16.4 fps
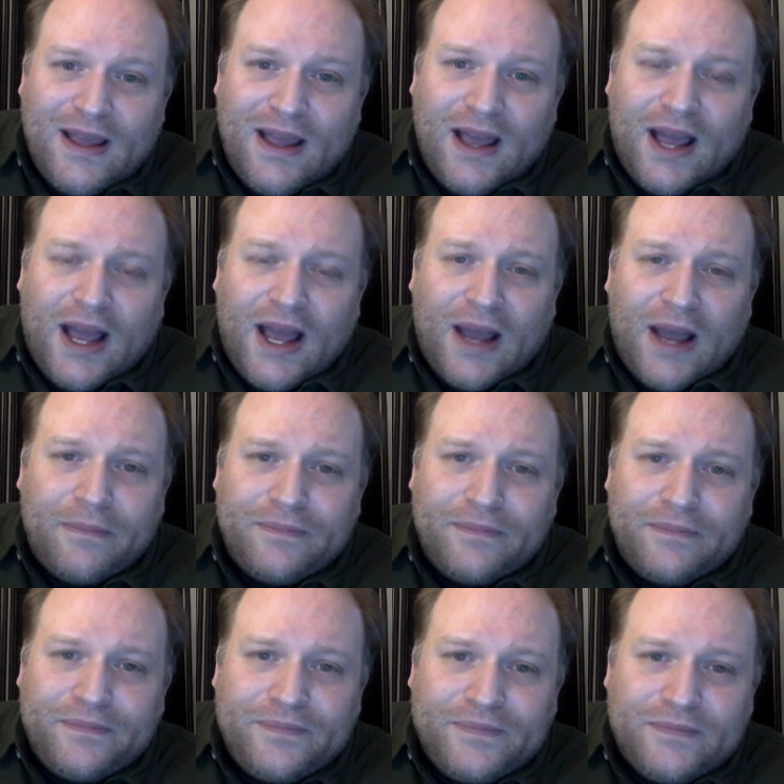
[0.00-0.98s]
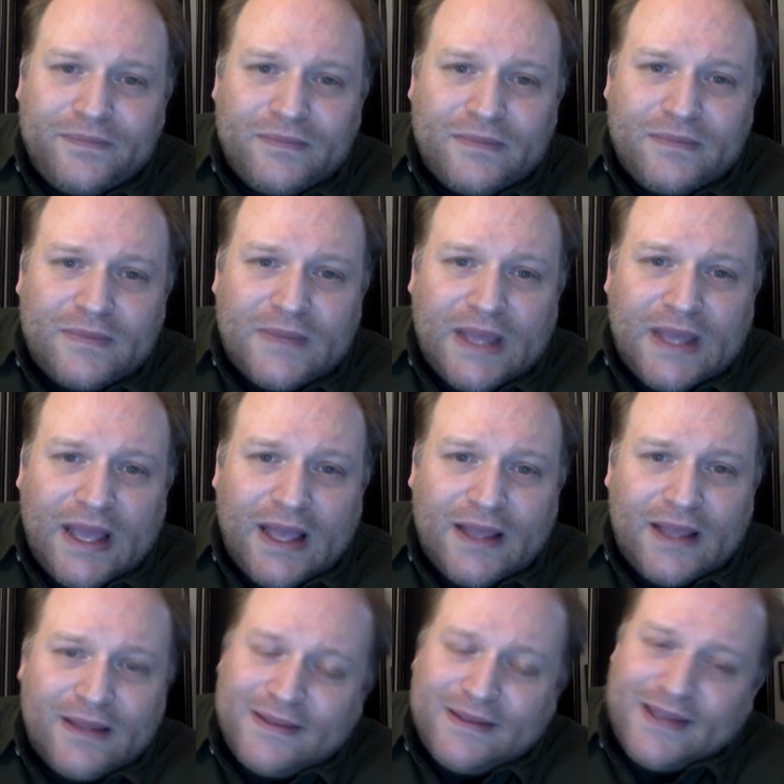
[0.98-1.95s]
And
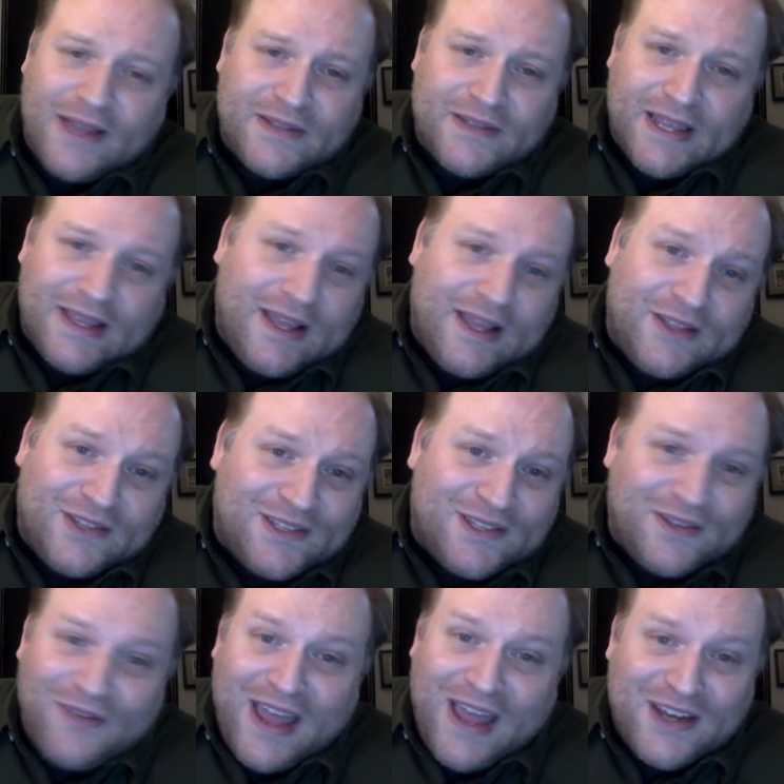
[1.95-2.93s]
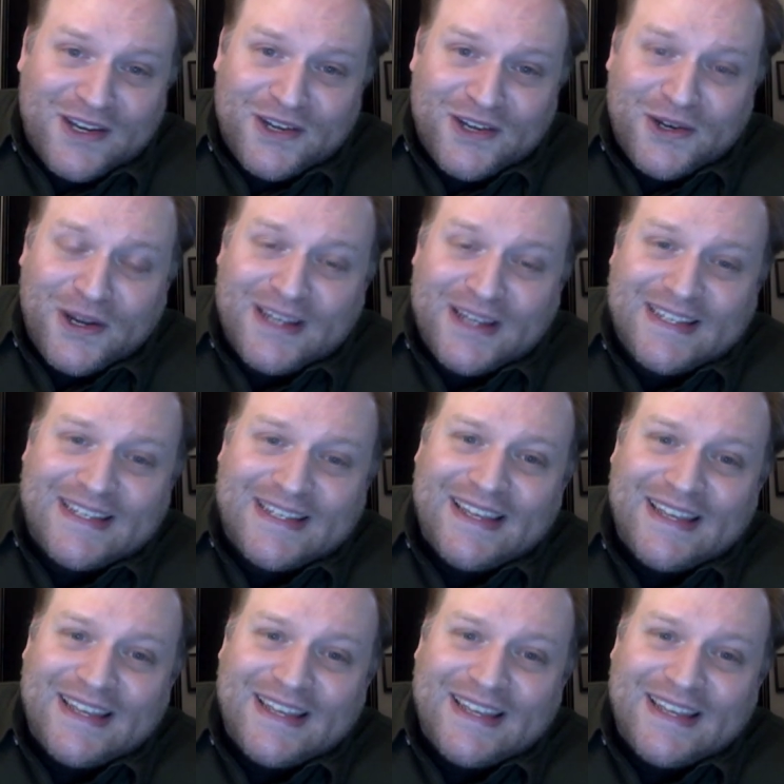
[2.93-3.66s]
it sounds like just a fashion choice.